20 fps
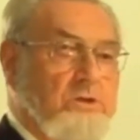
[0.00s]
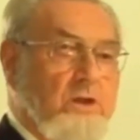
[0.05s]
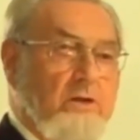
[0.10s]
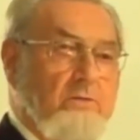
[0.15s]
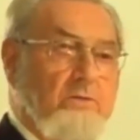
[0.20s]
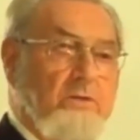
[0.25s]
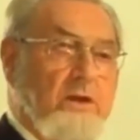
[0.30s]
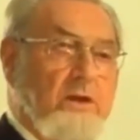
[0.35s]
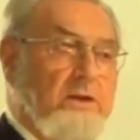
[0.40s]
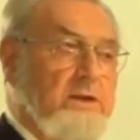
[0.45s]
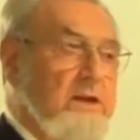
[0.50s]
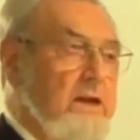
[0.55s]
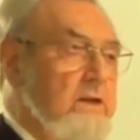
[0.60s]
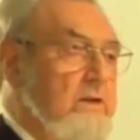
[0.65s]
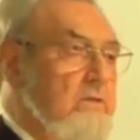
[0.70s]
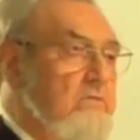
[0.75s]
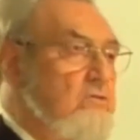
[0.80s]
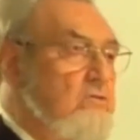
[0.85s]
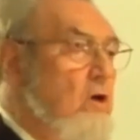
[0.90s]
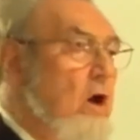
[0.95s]
of an
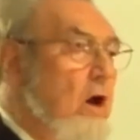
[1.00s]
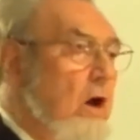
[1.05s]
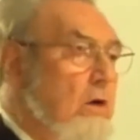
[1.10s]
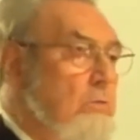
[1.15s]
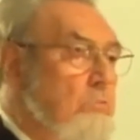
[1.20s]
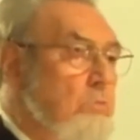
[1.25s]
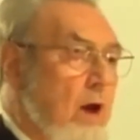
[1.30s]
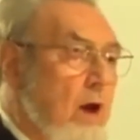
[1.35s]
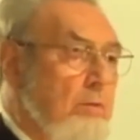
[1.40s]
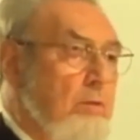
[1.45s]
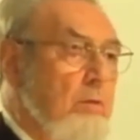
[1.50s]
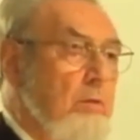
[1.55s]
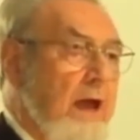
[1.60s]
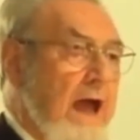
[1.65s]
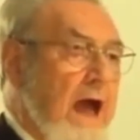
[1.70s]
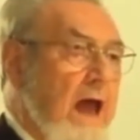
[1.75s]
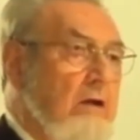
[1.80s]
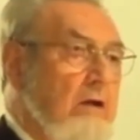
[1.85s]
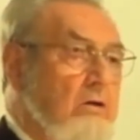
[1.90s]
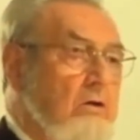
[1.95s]
addictive drug, probably
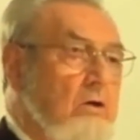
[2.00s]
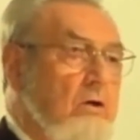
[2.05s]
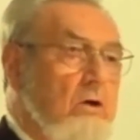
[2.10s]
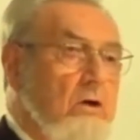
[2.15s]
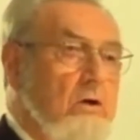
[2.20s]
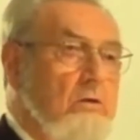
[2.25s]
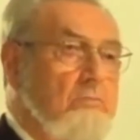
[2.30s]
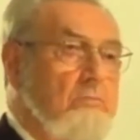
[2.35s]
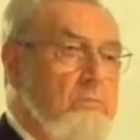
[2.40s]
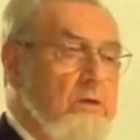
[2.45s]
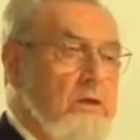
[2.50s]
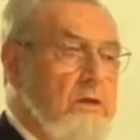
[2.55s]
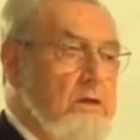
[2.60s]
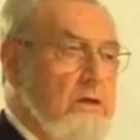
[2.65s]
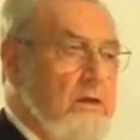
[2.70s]
alcohol,